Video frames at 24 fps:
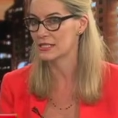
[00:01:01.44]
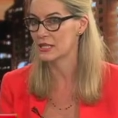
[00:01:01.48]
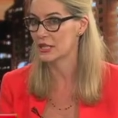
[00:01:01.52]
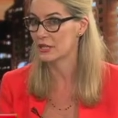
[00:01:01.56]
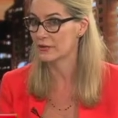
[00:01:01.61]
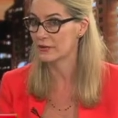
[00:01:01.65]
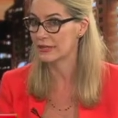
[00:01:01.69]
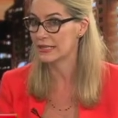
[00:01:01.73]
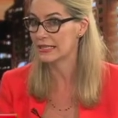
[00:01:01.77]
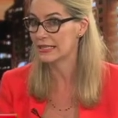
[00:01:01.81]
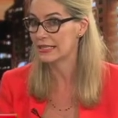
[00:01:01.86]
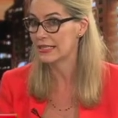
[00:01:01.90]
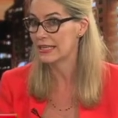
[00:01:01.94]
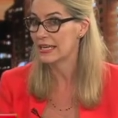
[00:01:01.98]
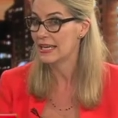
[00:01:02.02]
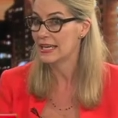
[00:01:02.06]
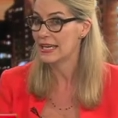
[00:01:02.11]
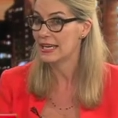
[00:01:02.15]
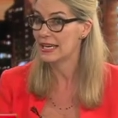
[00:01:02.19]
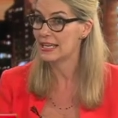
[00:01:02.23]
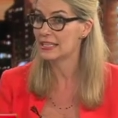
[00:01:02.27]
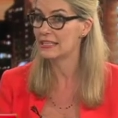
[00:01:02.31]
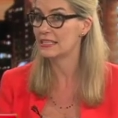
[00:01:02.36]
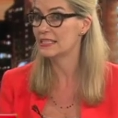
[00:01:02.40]
going.
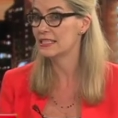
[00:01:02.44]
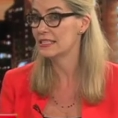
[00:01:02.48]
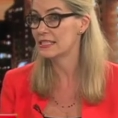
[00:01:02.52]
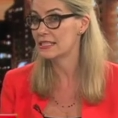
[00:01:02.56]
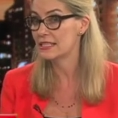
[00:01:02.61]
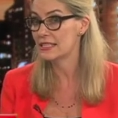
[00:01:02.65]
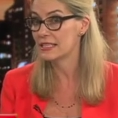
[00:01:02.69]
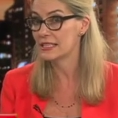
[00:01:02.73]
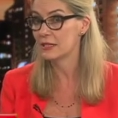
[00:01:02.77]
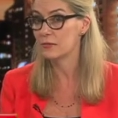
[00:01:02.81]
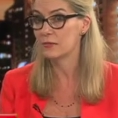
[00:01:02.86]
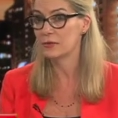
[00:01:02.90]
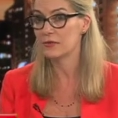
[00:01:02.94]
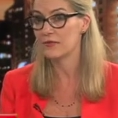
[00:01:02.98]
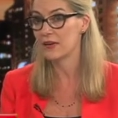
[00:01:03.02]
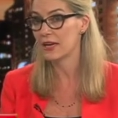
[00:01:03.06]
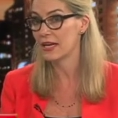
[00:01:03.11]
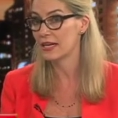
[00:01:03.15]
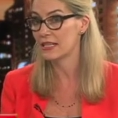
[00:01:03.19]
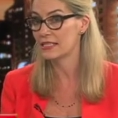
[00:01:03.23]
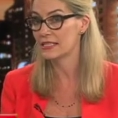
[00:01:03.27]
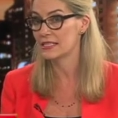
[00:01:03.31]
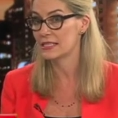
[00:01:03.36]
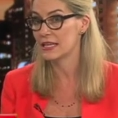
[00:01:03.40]
And this year we've
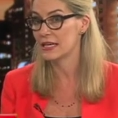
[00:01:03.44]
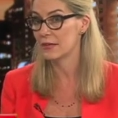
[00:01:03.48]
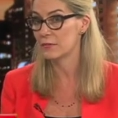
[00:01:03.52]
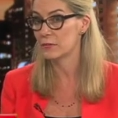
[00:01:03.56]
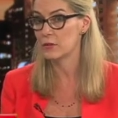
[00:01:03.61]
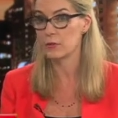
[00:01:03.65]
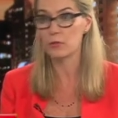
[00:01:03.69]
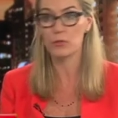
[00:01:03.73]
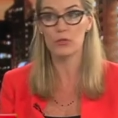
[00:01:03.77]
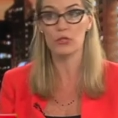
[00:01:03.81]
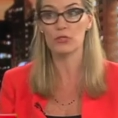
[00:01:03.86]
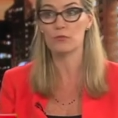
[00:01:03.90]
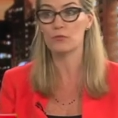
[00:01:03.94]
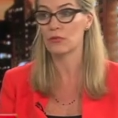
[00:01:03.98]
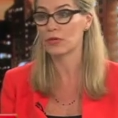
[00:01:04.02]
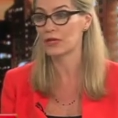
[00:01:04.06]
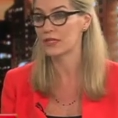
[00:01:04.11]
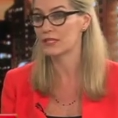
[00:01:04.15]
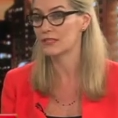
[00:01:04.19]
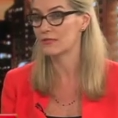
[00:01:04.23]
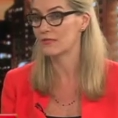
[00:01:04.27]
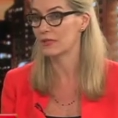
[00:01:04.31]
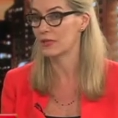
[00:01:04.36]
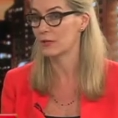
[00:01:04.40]
had the most
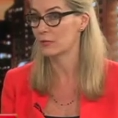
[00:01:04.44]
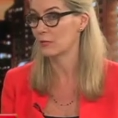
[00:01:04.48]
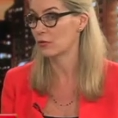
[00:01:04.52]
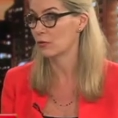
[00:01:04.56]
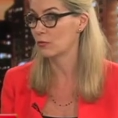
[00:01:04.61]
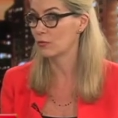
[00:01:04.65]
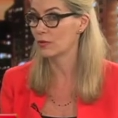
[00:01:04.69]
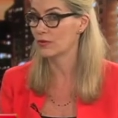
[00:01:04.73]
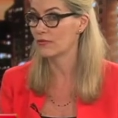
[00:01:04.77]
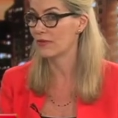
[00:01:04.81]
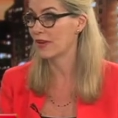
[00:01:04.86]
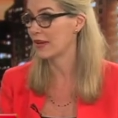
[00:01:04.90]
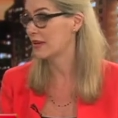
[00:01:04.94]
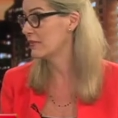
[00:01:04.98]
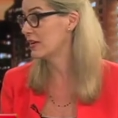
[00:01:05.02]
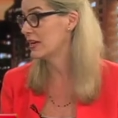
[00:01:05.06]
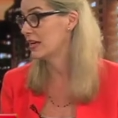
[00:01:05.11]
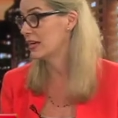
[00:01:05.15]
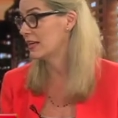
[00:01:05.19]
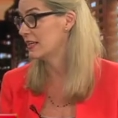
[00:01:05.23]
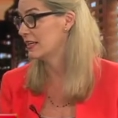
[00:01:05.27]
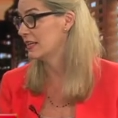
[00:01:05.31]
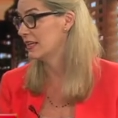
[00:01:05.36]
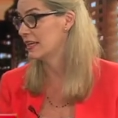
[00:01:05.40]
product development we've ever
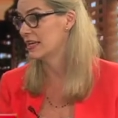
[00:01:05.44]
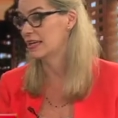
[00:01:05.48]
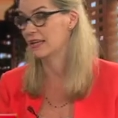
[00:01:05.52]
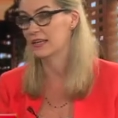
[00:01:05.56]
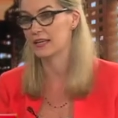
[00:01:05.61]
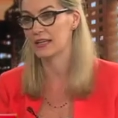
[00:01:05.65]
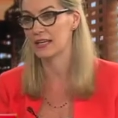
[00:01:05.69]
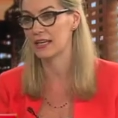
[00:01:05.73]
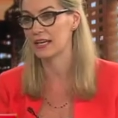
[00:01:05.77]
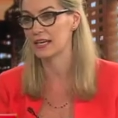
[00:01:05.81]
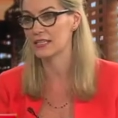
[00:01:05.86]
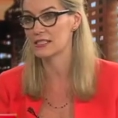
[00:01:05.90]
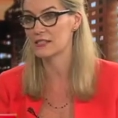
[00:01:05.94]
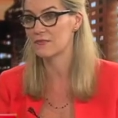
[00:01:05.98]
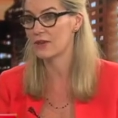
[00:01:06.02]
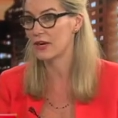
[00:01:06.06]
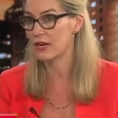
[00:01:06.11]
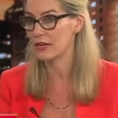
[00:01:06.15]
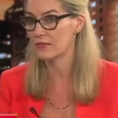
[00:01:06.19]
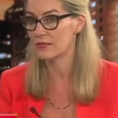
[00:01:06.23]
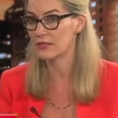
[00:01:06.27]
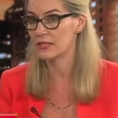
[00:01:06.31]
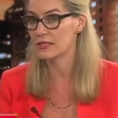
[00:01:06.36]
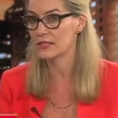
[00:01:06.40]
had in our last
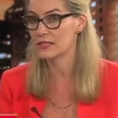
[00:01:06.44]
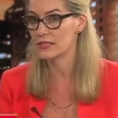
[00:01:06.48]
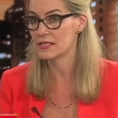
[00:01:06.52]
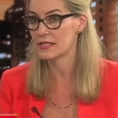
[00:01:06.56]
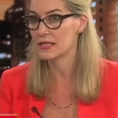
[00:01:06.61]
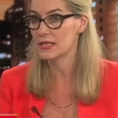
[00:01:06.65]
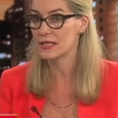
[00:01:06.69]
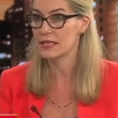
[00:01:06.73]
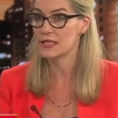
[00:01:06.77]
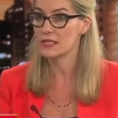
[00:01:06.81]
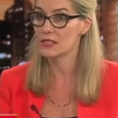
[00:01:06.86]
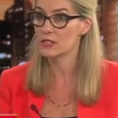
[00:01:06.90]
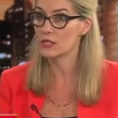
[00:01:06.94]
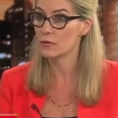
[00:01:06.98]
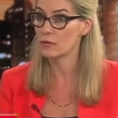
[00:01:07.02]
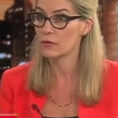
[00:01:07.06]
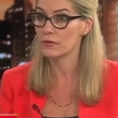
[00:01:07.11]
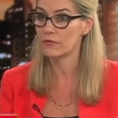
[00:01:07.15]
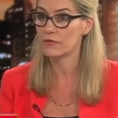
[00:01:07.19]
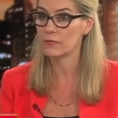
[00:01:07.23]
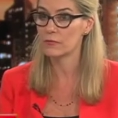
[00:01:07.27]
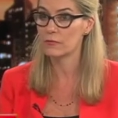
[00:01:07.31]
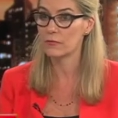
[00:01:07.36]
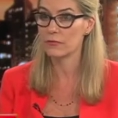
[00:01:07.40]
5 years, so
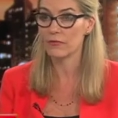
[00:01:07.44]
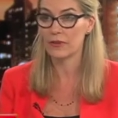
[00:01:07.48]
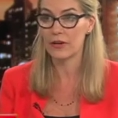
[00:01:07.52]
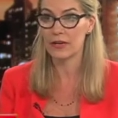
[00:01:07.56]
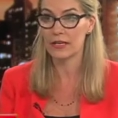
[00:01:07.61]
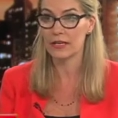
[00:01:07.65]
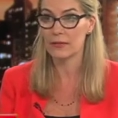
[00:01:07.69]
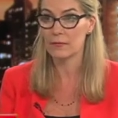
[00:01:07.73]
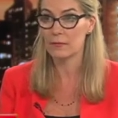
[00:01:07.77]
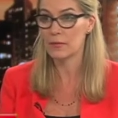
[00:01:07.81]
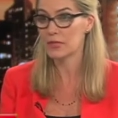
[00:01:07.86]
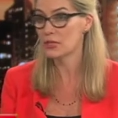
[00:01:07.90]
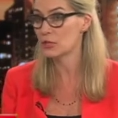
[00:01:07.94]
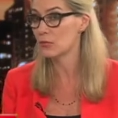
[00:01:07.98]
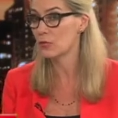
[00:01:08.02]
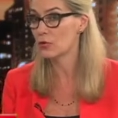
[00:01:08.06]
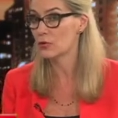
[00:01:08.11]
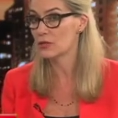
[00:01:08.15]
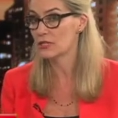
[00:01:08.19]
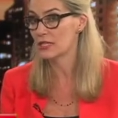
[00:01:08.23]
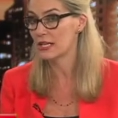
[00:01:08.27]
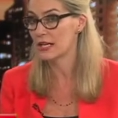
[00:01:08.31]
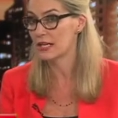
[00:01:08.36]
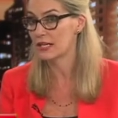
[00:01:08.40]
we've provided much
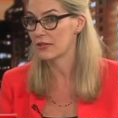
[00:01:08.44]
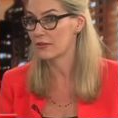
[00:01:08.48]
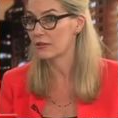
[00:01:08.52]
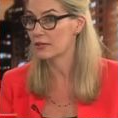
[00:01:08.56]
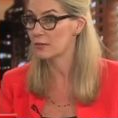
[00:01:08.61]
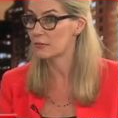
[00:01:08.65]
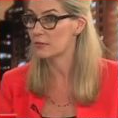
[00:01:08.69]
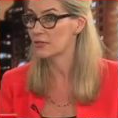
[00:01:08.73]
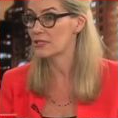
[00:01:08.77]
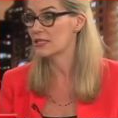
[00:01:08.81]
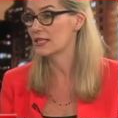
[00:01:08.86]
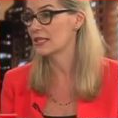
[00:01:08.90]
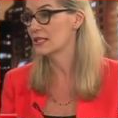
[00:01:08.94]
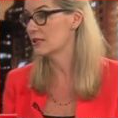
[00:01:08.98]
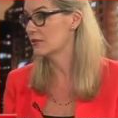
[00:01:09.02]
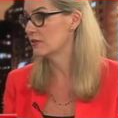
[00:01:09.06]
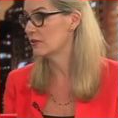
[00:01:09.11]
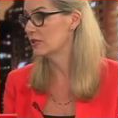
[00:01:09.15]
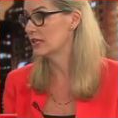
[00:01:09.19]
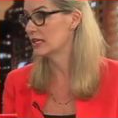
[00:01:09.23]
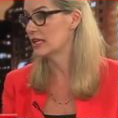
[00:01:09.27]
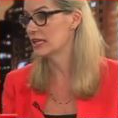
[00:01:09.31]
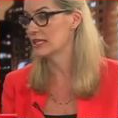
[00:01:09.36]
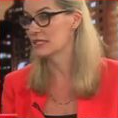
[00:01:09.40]
more data, and in particular in
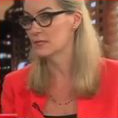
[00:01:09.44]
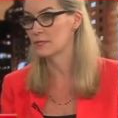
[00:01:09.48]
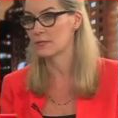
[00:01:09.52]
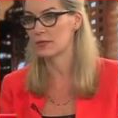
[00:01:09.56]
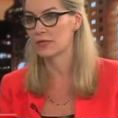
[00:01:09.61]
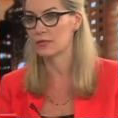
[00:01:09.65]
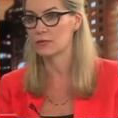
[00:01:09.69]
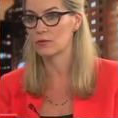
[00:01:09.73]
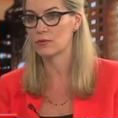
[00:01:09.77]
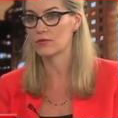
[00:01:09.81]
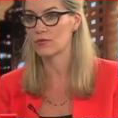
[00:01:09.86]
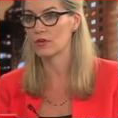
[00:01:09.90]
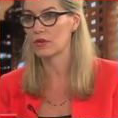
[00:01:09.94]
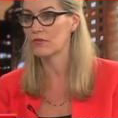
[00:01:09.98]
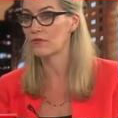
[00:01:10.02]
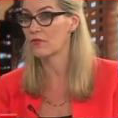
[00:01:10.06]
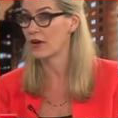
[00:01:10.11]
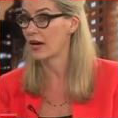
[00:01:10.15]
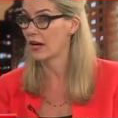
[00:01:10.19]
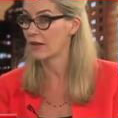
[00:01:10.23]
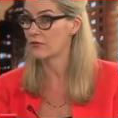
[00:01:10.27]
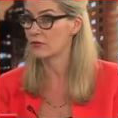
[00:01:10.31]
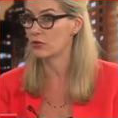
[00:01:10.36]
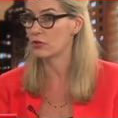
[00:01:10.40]
the last month we've got
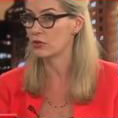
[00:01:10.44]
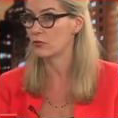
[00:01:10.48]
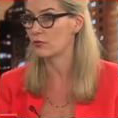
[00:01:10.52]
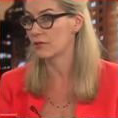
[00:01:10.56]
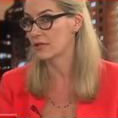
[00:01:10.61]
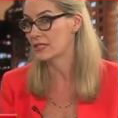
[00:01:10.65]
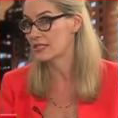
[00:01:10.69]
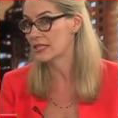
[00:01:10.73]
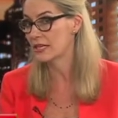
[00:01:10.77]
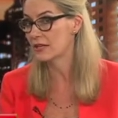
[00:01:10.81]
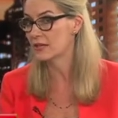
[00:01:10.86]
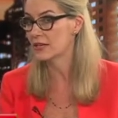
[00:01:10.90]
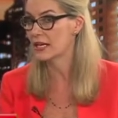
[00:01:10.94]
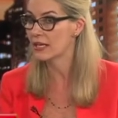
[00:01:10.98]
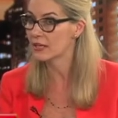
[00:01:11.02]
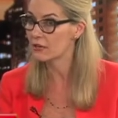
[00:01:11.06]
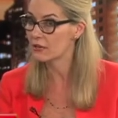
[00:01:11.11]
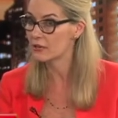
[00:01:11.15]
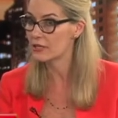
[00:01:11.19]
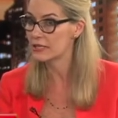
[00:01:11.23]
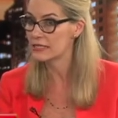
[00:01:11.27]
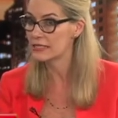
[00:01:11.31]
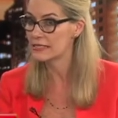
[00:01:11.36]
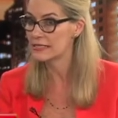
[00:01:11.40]
5 new retail
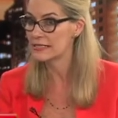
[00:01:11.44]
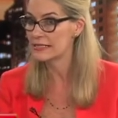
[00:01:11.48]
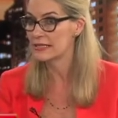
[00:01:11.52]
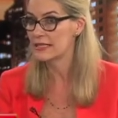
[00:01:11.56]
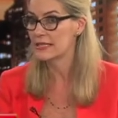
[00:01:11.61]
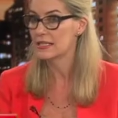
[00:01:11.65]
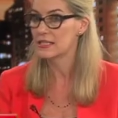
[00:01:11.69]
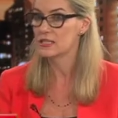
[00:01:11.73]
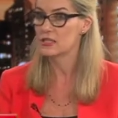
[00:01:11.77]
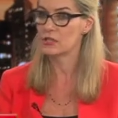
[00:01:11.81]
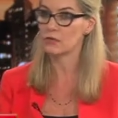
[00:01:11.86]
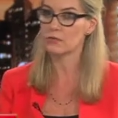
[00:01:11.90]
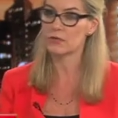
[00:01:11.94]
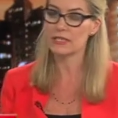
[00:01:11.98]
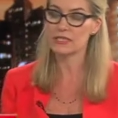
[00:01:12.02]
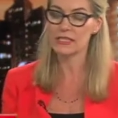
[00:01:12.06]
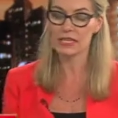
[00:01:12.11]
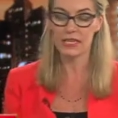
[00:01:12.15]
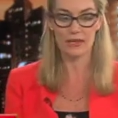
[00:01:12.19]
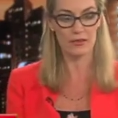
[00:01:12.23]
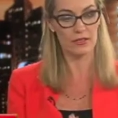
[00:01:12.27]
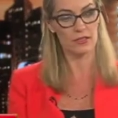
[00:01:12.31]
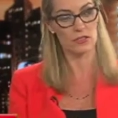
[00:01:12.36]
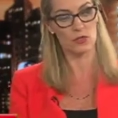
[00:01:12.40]
categories. So
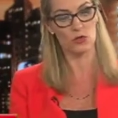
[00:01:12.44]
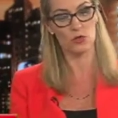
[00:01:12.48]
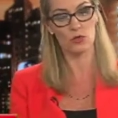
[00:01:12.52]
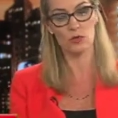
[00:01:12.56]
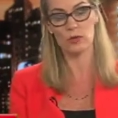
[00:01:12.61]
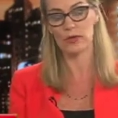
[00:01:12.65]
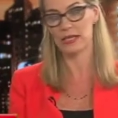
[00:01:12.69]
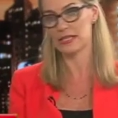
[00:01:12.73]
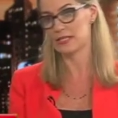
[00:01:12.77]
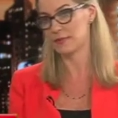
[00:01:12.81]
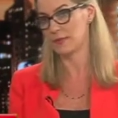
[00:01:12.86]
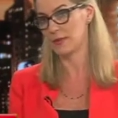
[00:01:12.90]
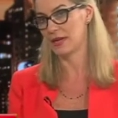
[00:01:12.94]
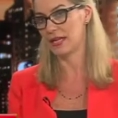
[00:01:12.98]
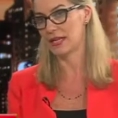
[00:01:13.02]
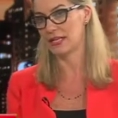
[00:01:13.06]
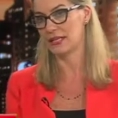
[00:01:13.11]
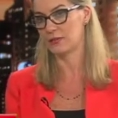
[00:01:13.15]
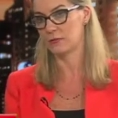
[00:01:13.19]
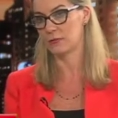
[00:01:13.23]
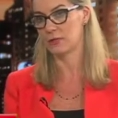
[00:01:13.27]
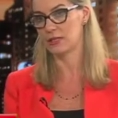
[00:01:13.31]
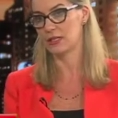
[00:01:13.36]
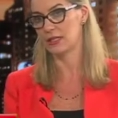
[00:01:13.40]
retail has always
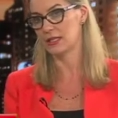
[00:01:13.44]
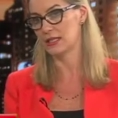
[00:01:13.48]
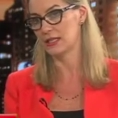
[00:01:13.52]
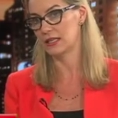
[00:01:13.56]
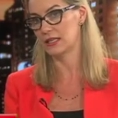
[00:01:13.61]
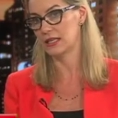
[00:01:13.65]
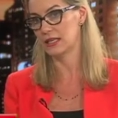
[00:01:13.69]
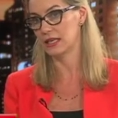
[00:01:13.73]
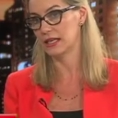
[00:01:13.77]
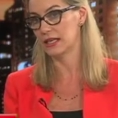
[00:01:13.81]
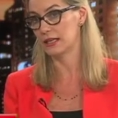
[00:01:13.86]
been within